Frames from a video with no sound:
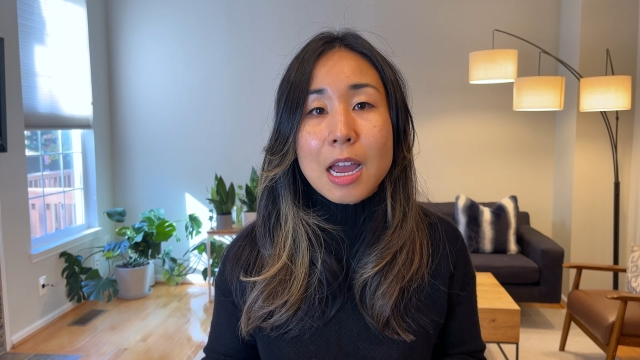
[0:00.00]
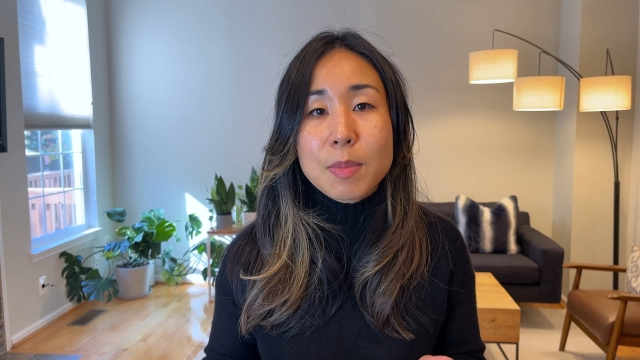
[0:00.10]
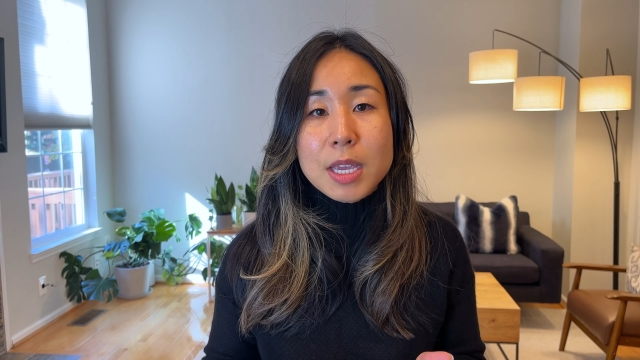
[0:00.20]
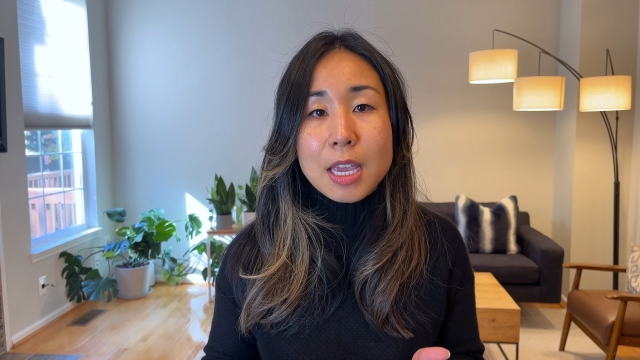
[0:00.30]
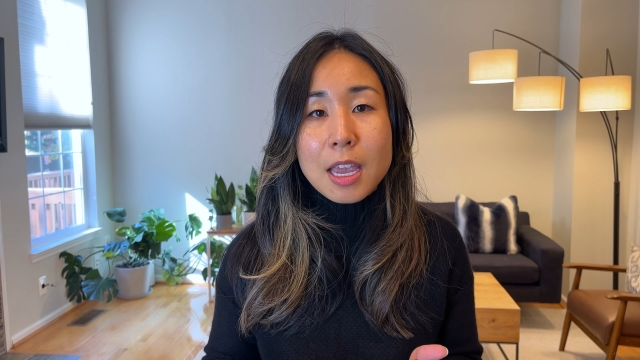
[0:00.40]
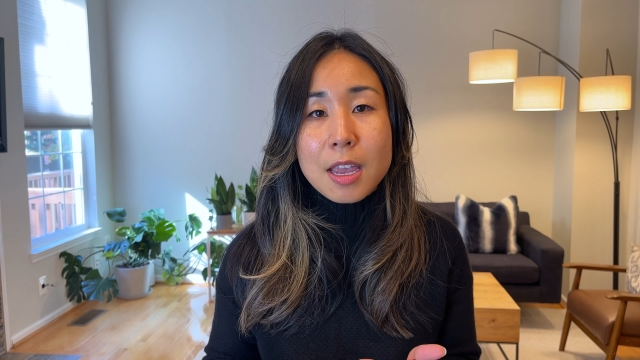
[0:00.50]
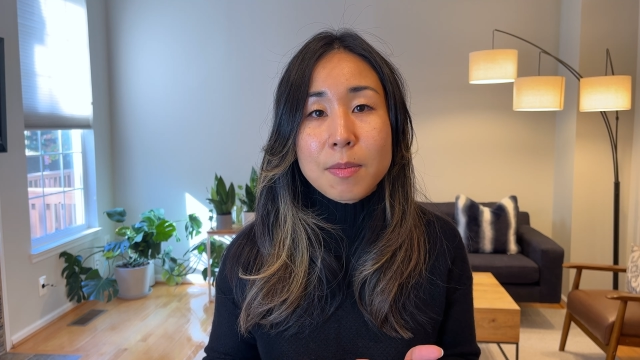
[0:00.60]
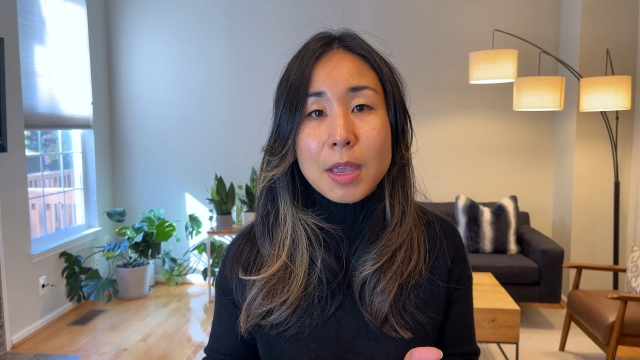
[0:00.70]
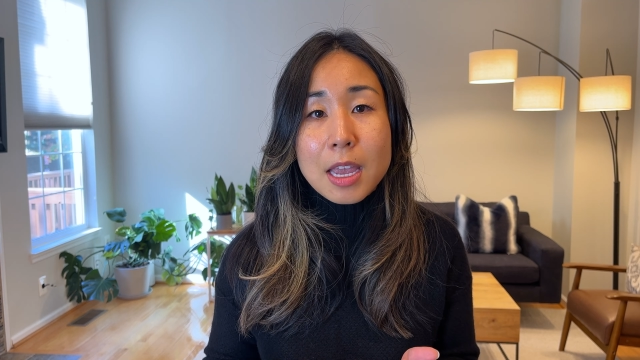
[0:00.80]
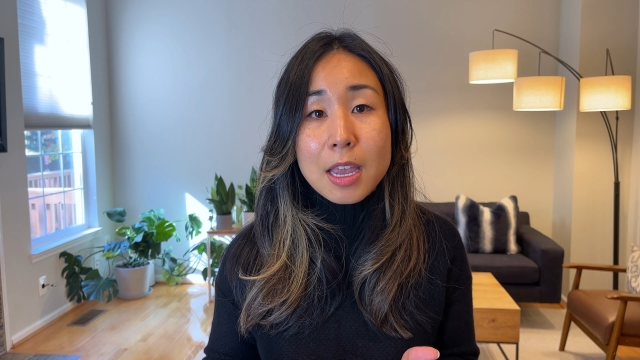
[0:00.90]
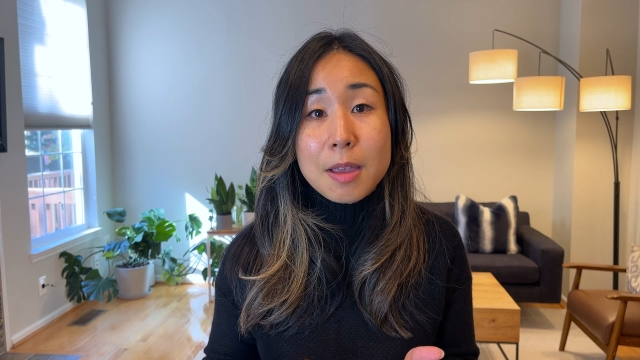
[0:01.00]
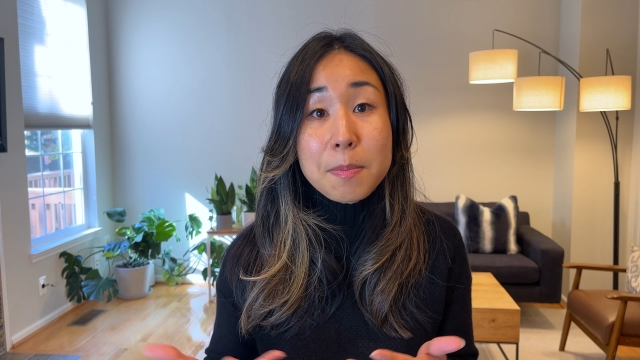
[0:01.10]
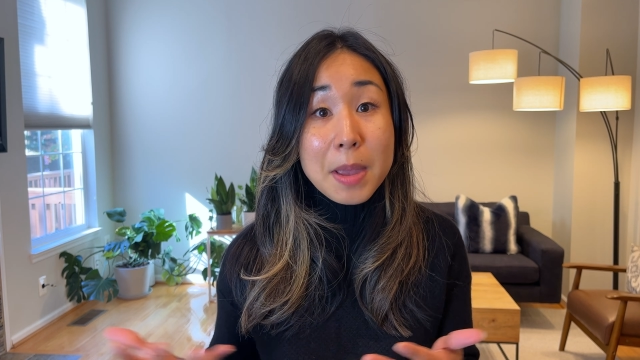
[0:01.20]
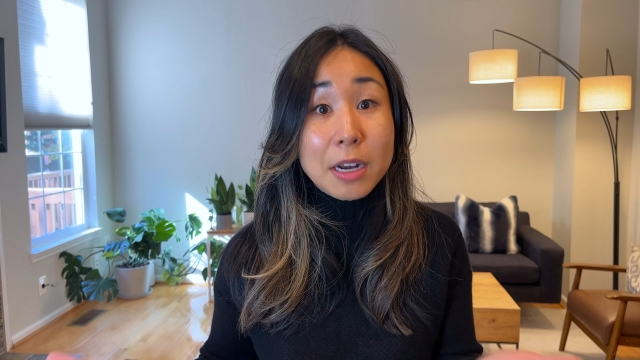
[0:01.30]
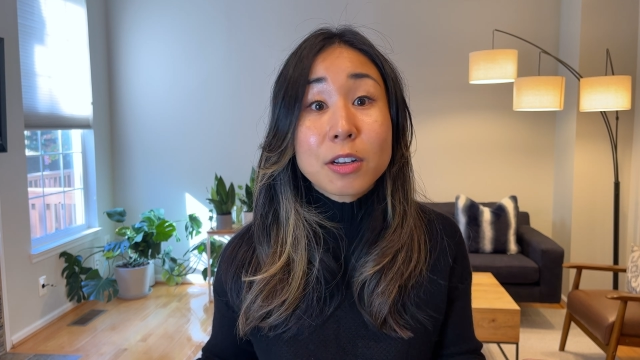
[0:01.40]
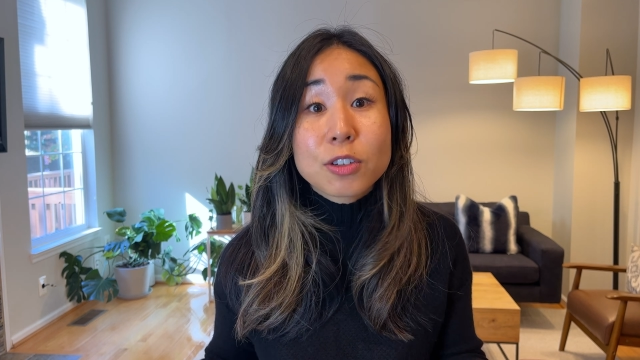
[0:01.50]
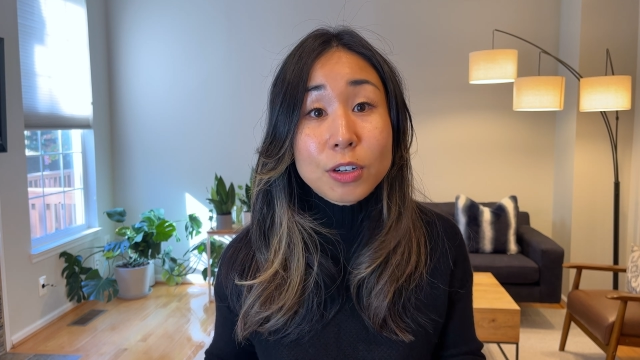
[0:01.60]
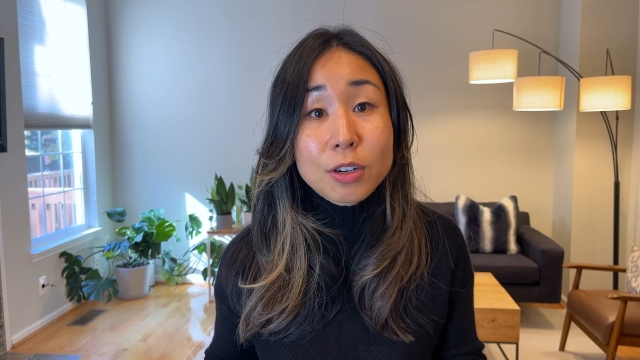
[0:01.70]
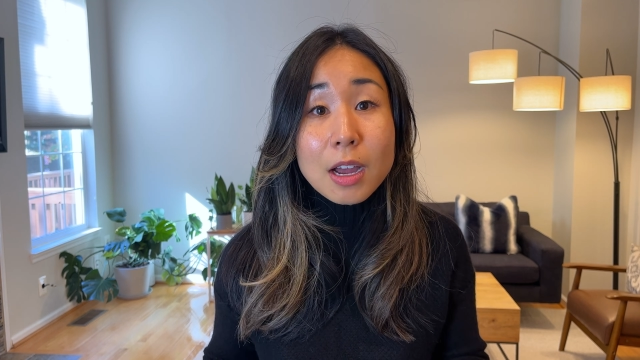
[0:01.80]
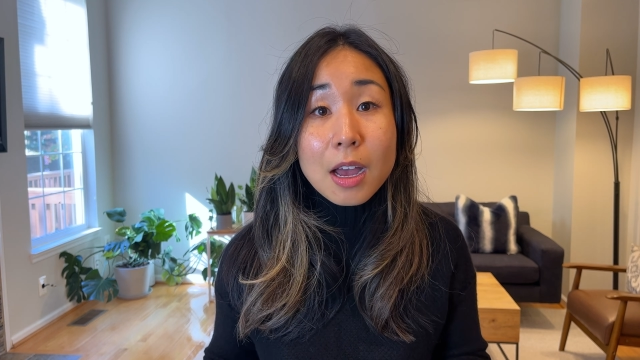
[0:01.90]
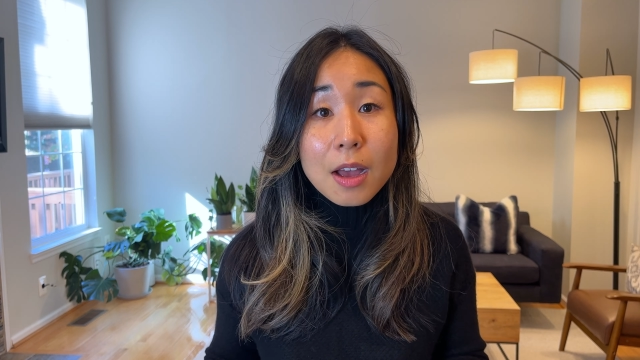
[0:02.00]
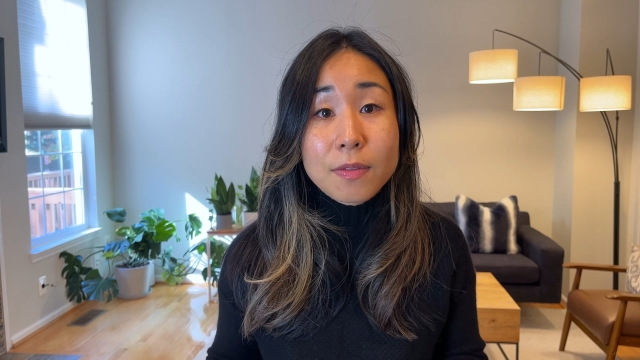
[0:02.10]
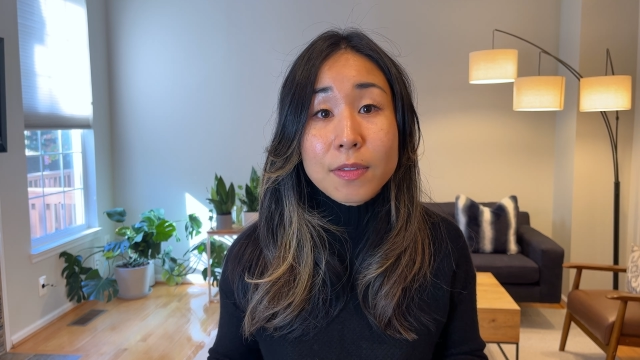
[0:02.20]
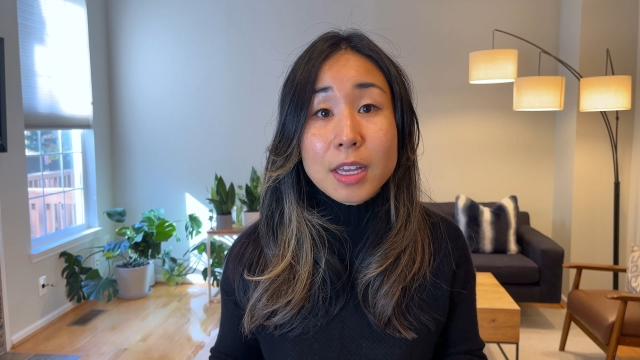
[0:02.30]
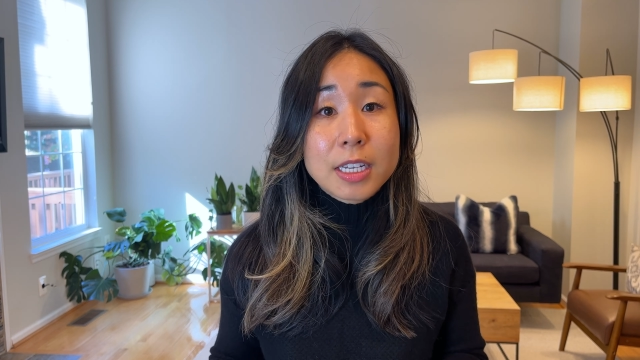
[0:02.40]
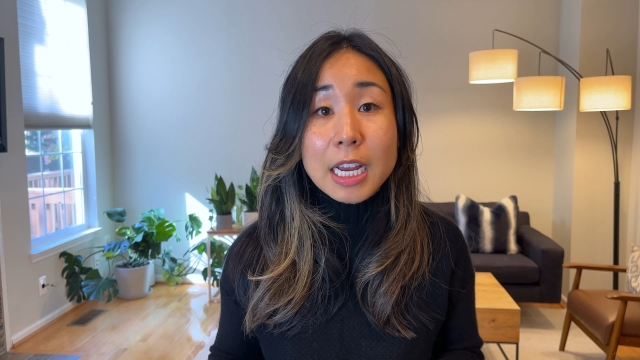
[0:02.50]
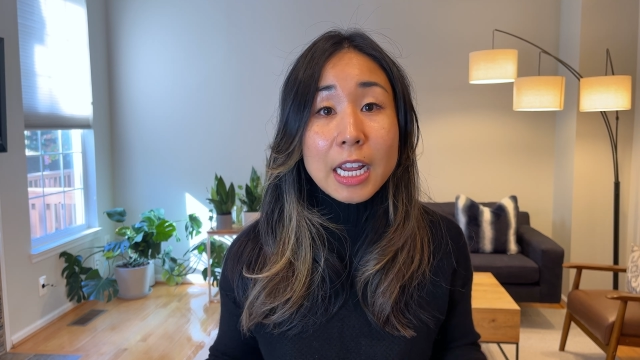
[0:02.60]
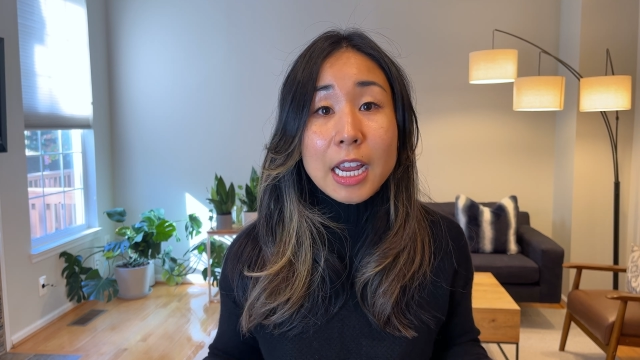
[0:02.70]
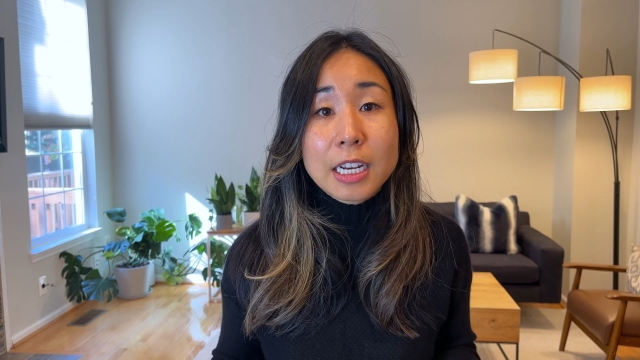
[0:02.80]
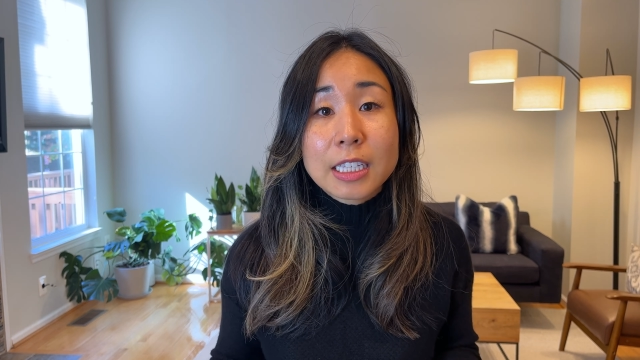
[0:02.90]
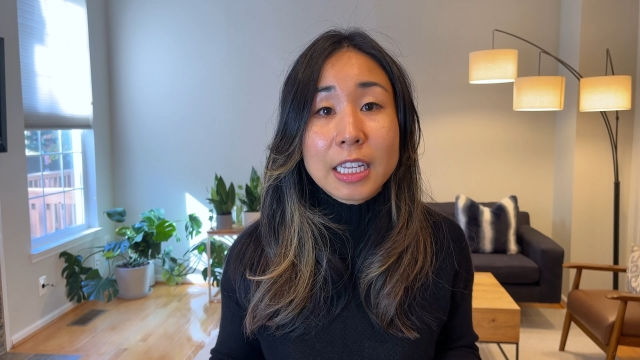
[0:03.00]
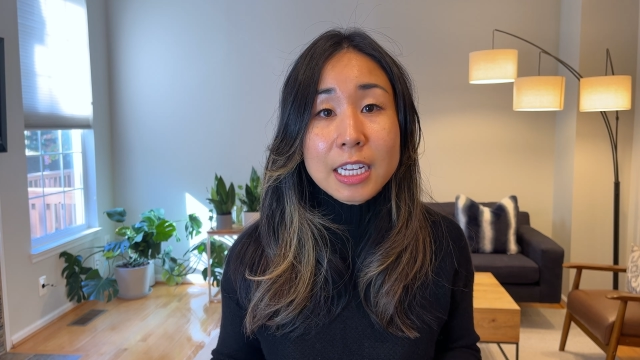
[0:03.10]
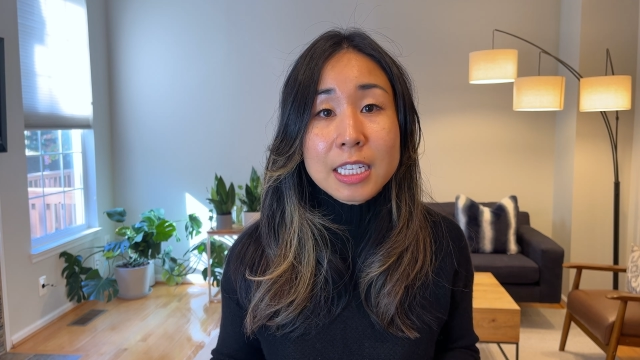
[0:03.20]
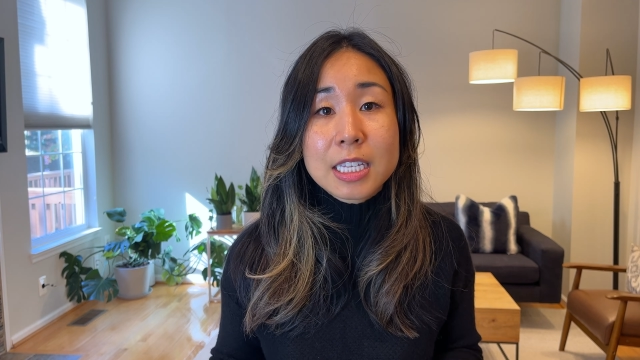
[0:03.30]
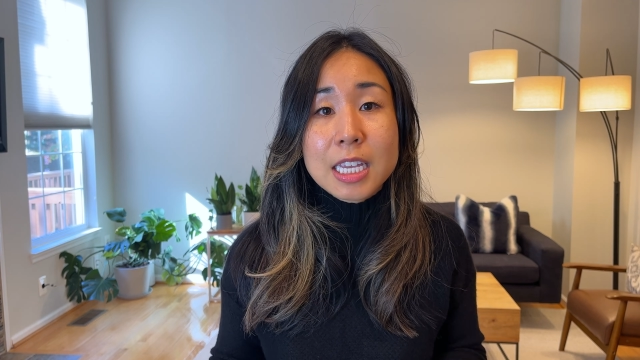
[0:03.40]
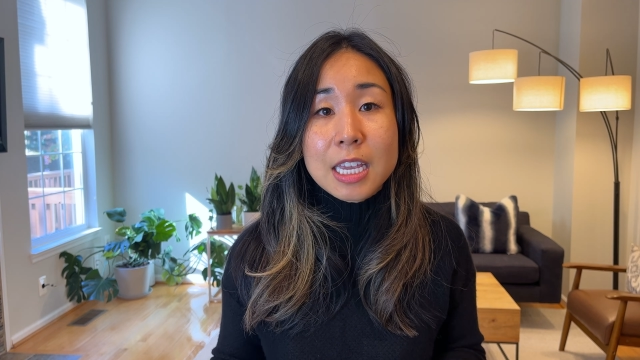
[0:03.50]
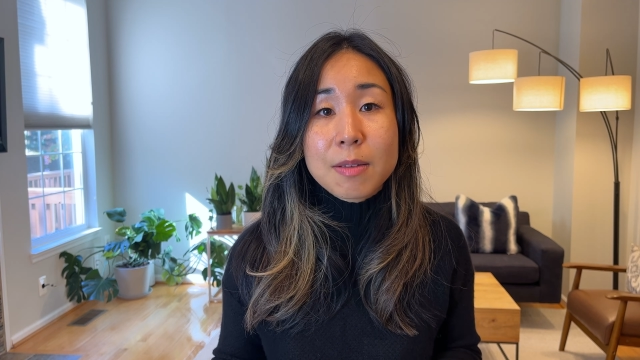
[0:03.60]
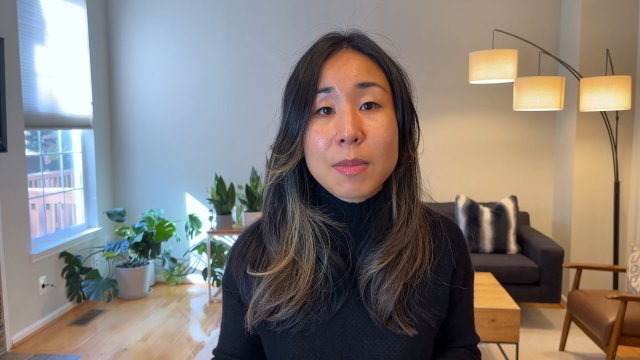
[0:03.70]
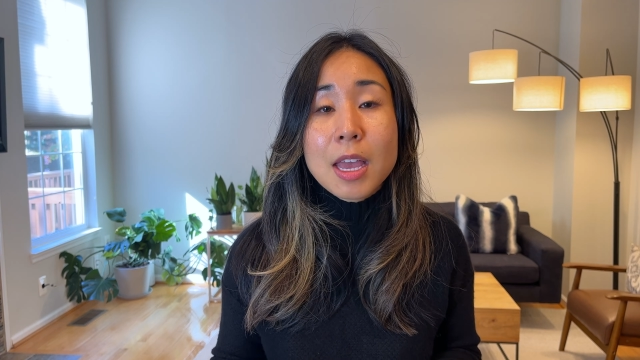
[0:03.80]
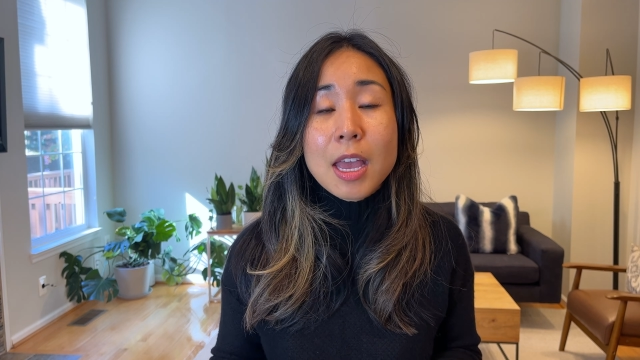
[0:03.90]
I became a manager of the data analytics team.